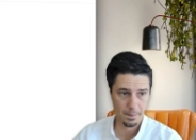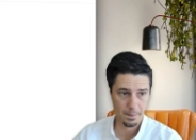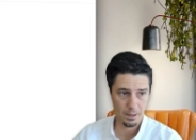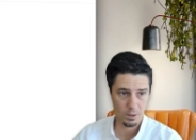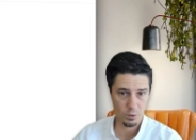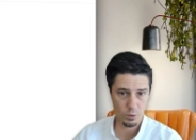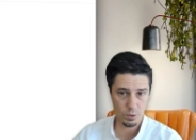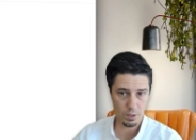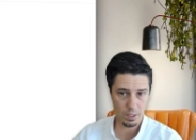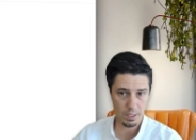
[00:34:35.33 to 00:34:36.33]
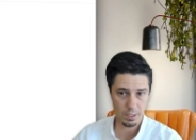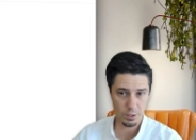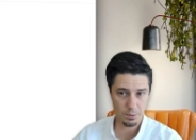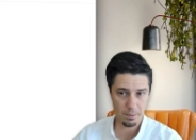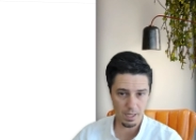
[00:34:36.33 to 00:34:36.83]
Usually it just
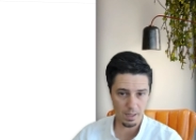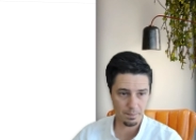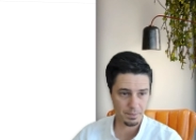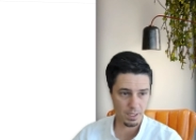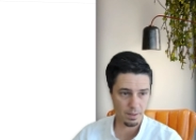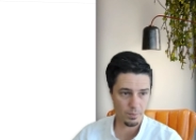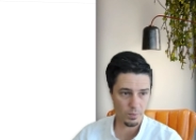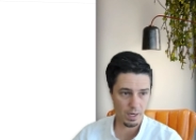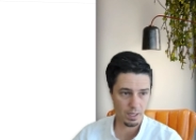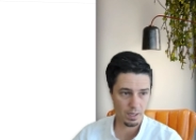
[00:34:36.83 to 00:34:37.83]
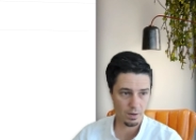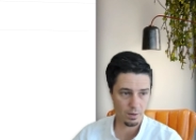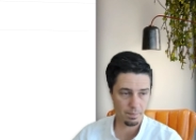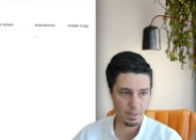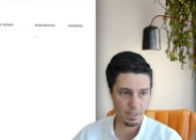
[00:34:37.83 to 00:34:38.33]
pops up right here,
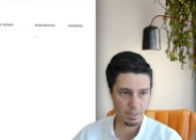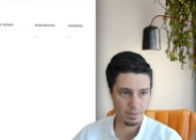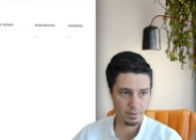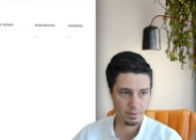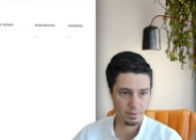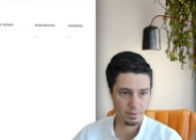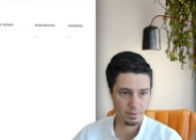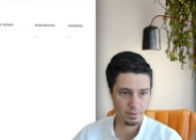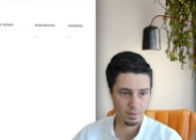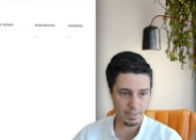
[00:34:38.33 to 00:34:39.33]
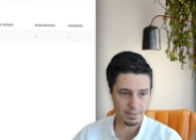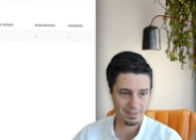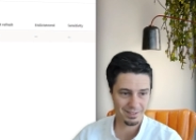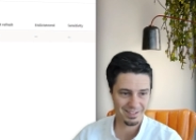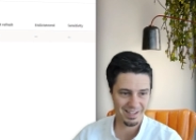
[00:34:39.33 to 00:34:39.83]
but yes,
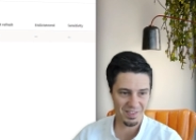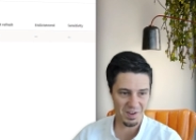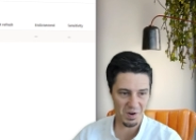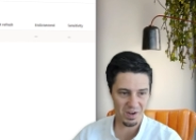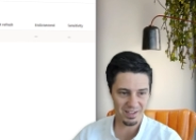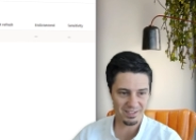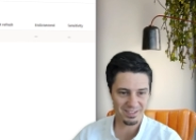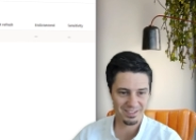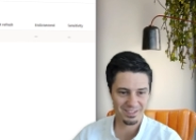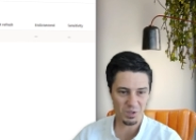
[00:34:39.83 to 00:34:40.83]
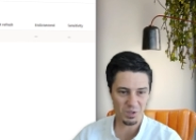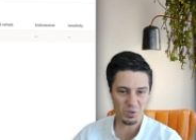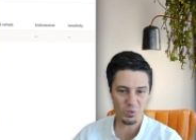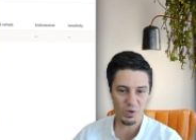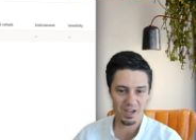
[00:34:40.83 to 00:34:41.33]
and there it is. So it
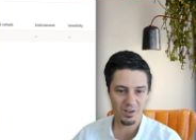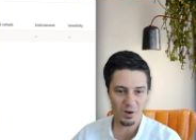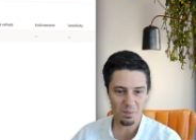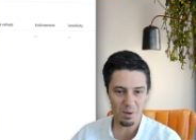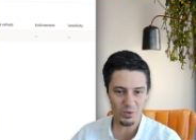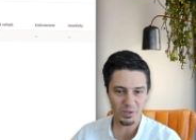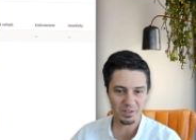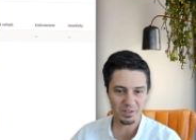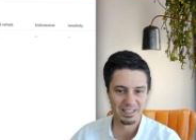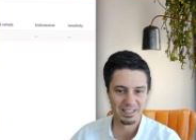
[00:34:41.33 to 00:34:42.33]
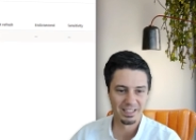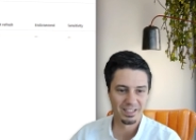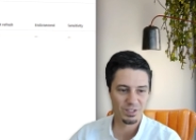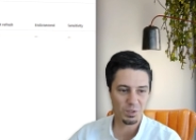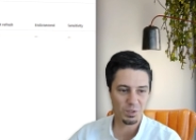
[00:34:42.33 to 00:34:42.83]
created our model. So we
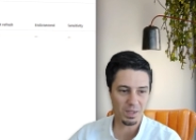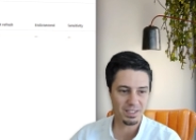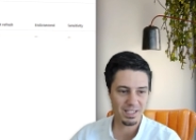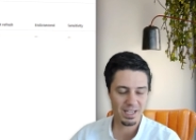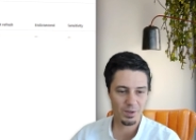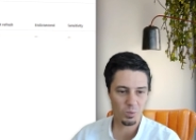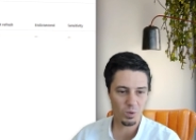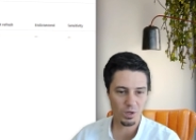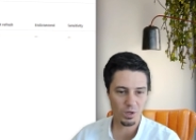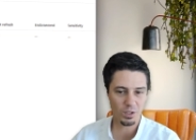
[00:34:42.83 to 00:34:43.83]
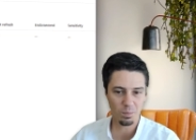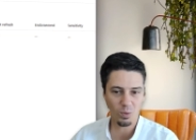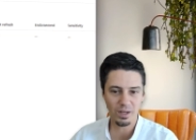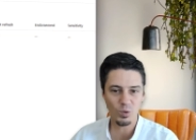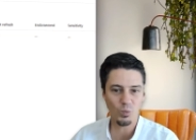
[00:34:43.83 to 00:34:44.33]
can see we're deploying
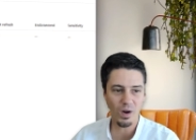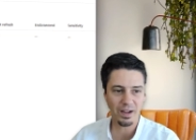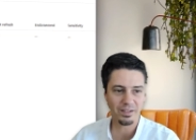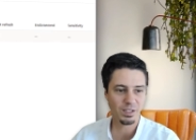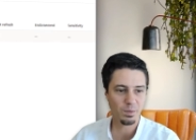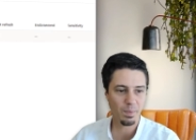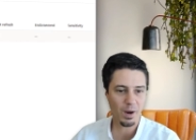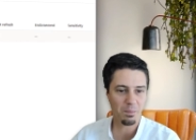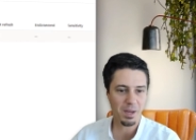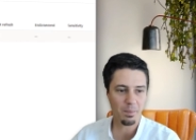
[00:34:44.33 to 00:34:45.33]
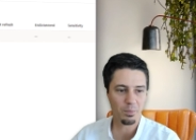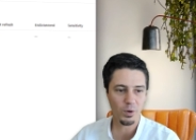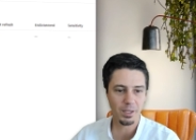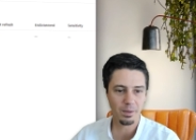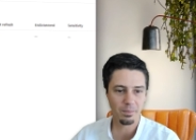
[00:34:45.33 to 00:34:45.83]
directly to Power BI
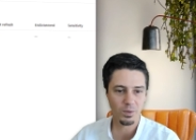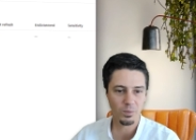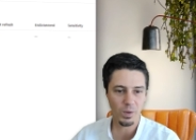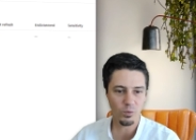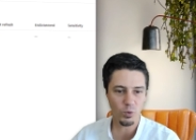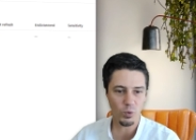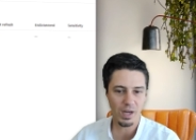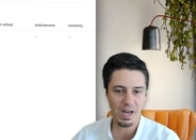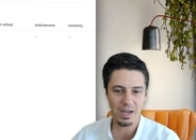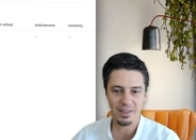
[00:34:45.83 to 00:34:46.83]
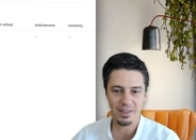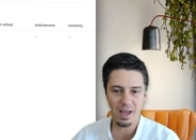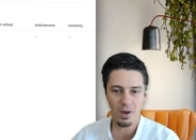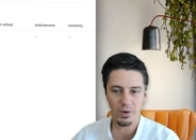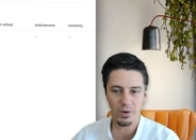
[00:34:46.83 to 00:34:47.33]
Premium. We've created that
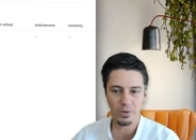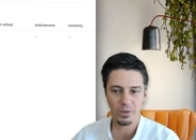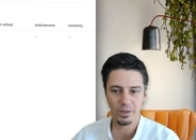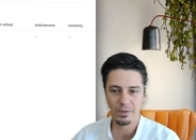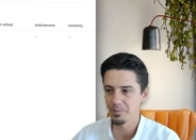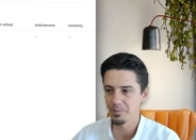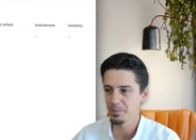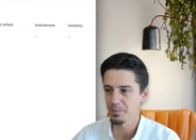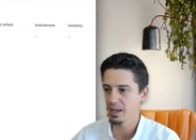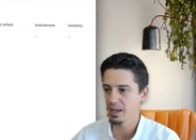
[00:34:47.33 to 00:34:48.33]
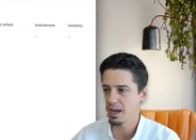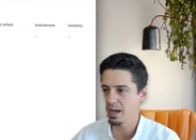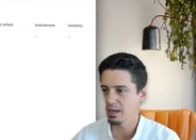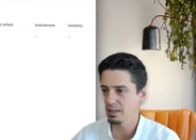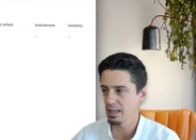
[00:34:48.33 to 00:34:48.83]
model, and
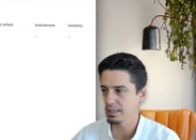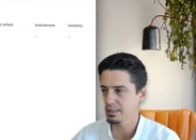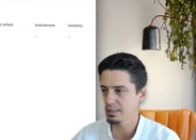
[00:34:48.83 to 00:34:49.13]
let's